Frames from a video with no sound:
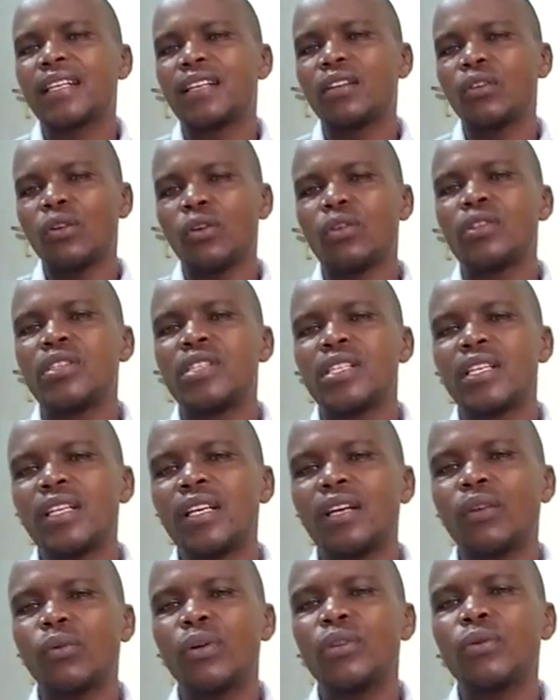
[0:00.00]
And uh,
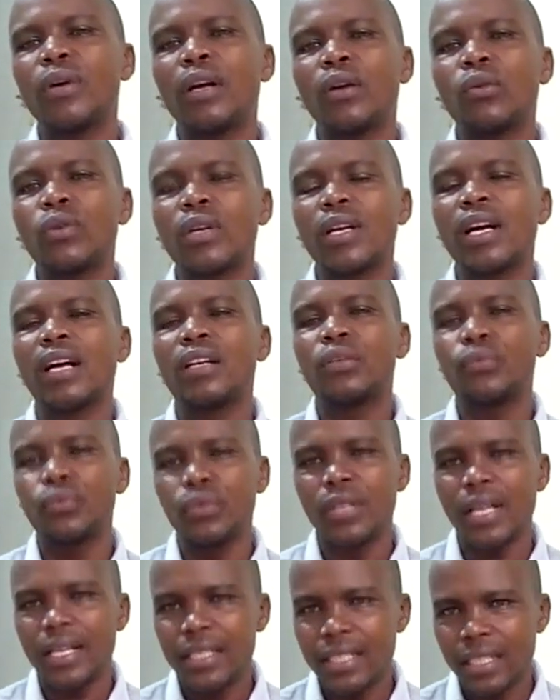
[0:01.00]
in food and technology,
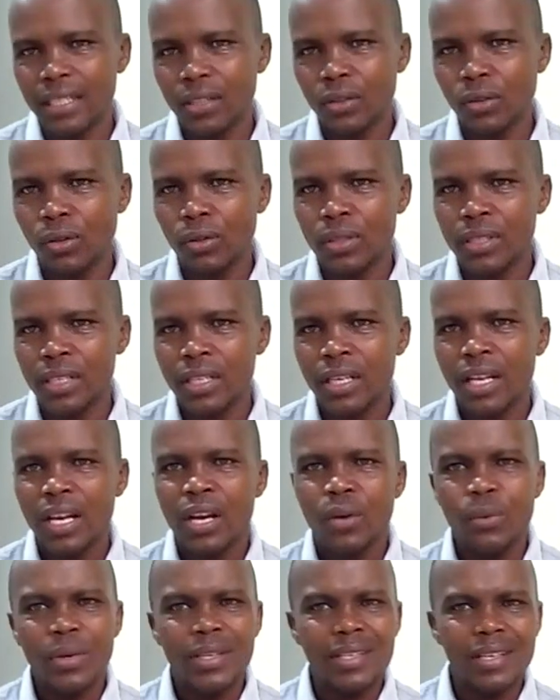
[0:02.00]
maze,
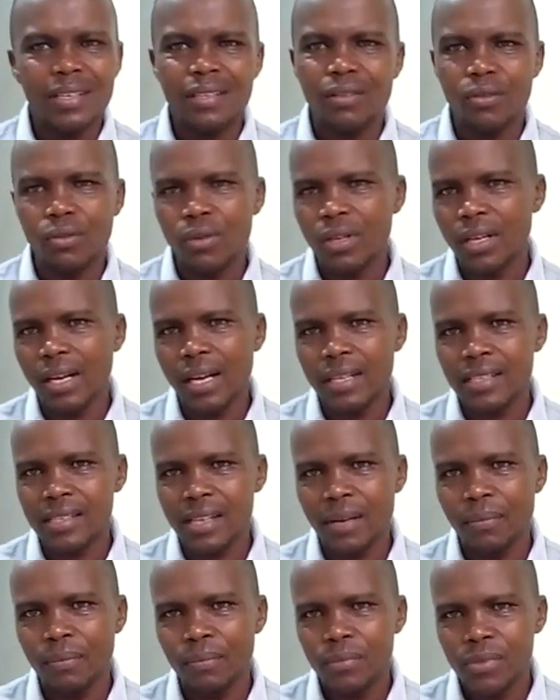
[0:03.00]
food is good.
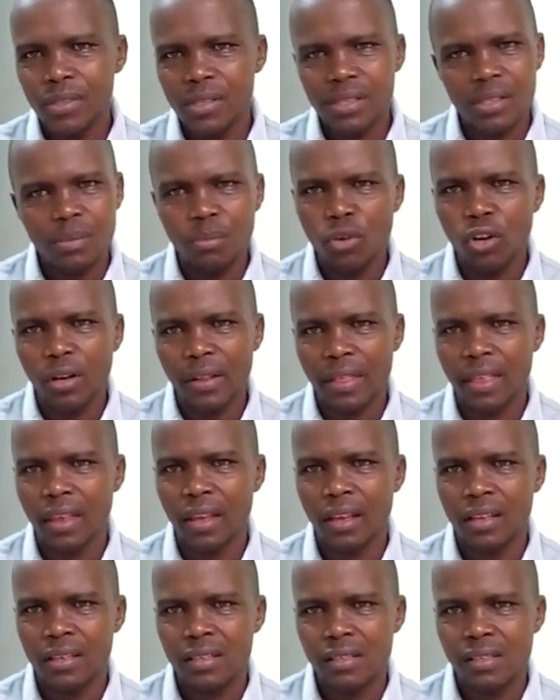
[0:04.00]
Chakula ni
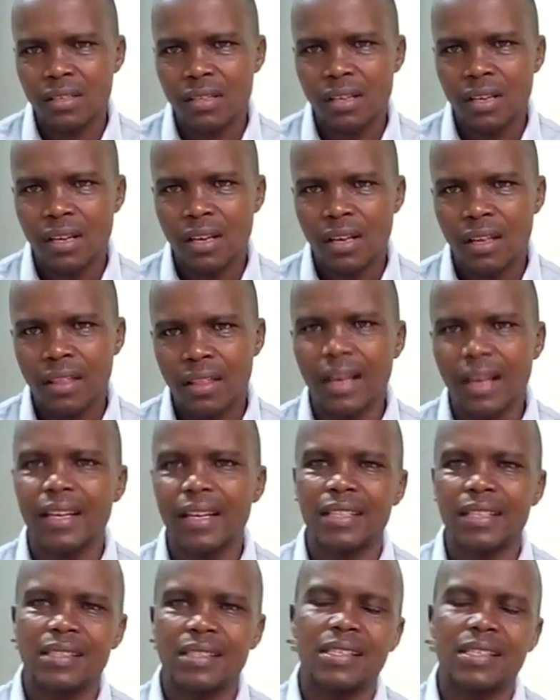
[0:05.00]
nzuri. I like food, by the
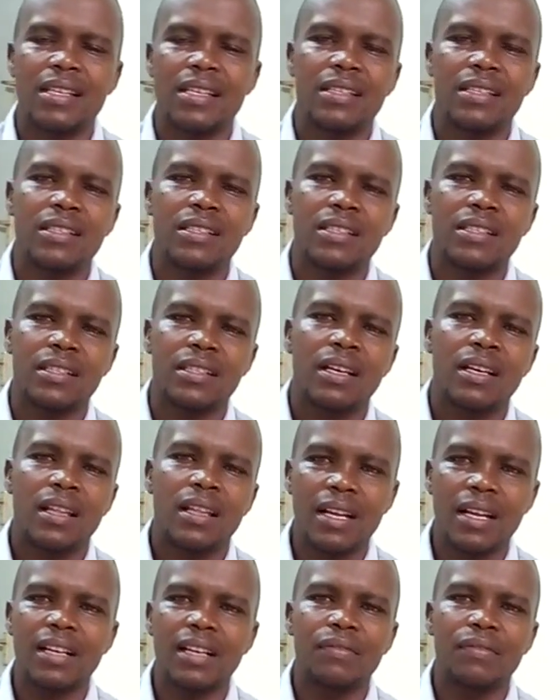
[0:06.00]
way, for your
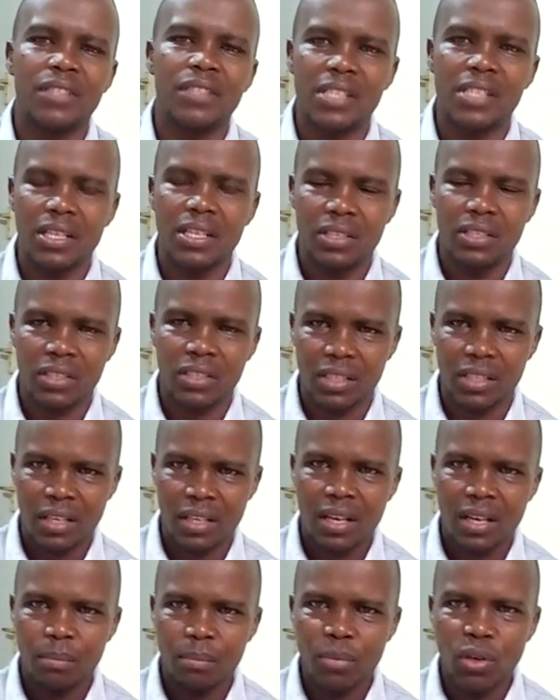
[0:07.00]
information. And so
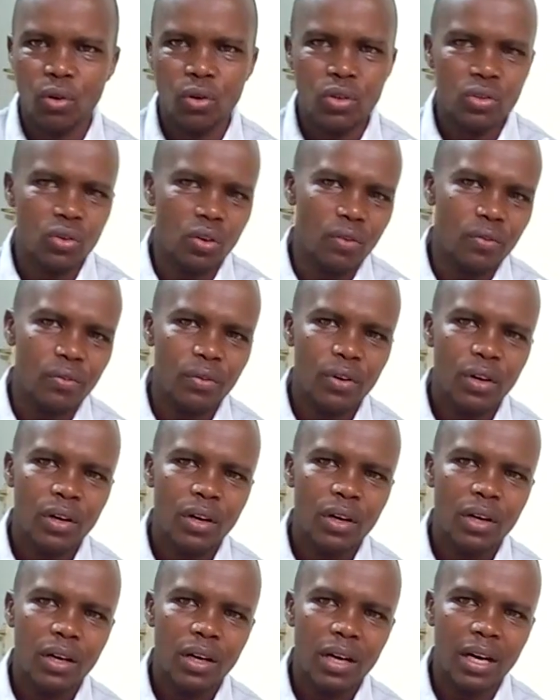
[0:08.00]
food is good.
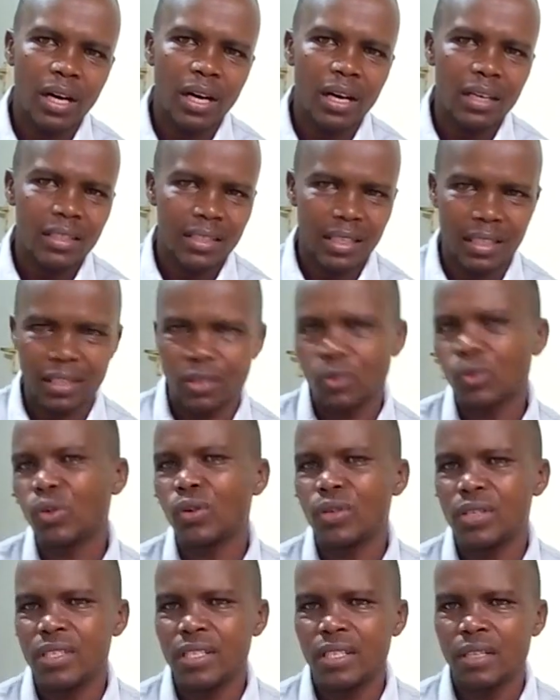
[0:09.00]
And uh,
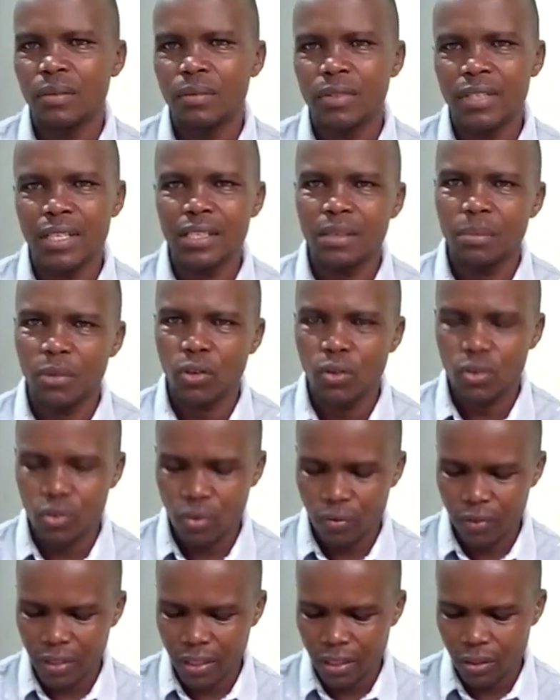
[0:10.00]
in food and
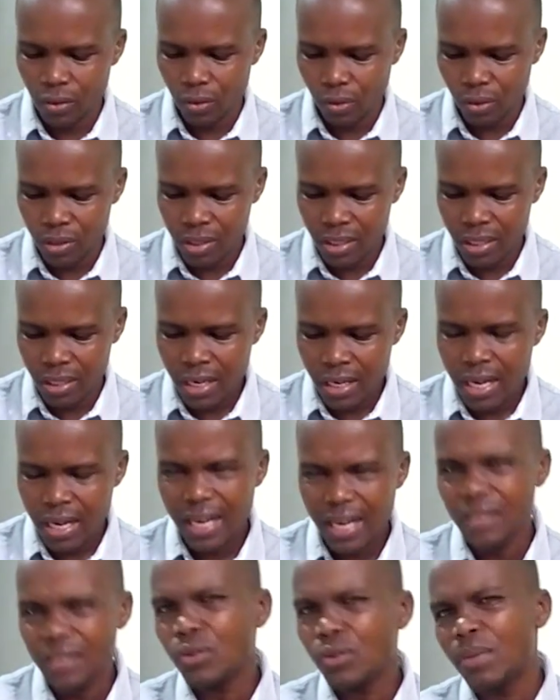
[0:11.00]
technology, when we are
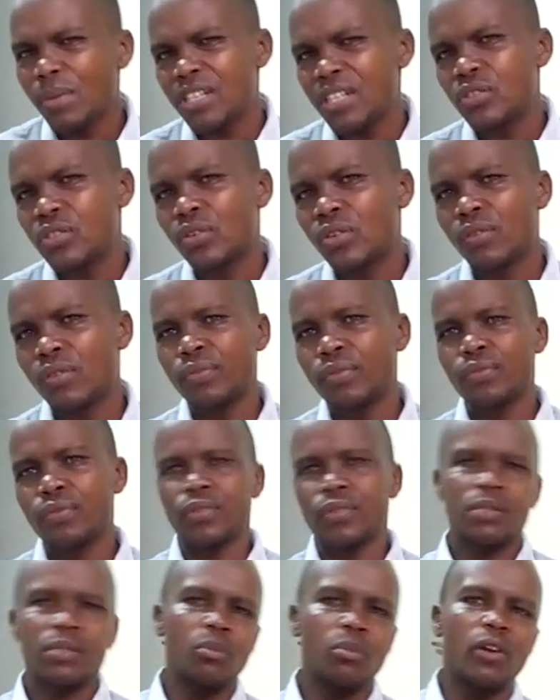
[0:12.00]
looking at food and
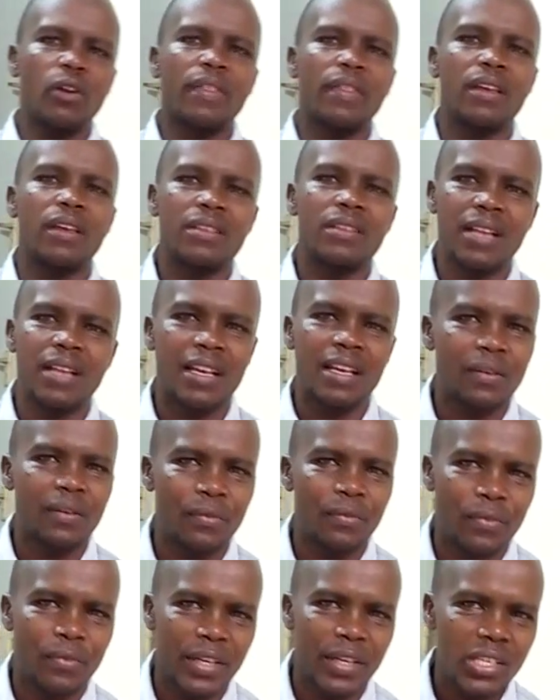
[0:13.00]
technology, we're just
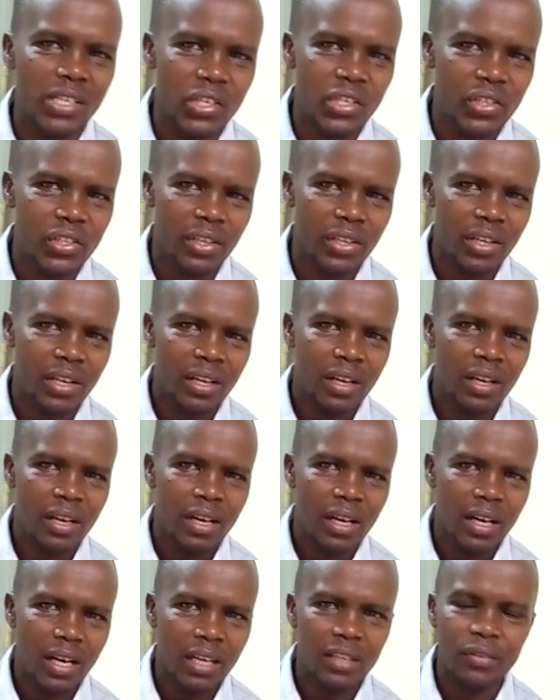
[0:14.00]
looking at some
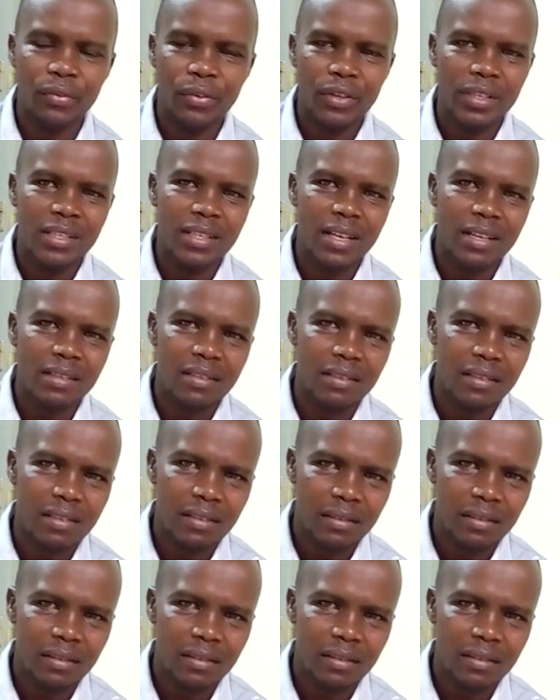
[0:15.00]
small things